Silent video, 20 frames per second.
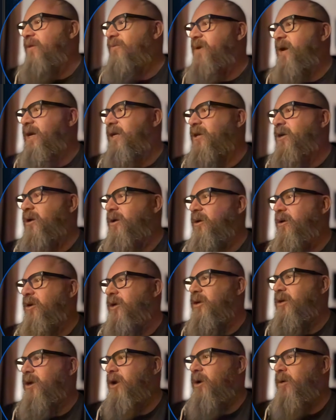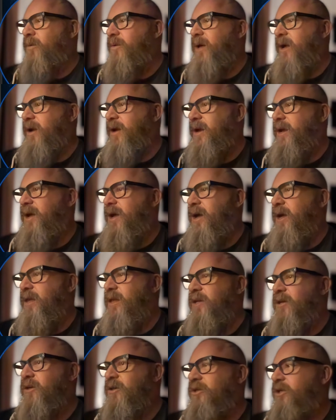write good code without AI, then
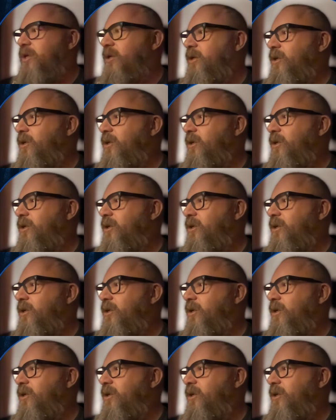you shouldn't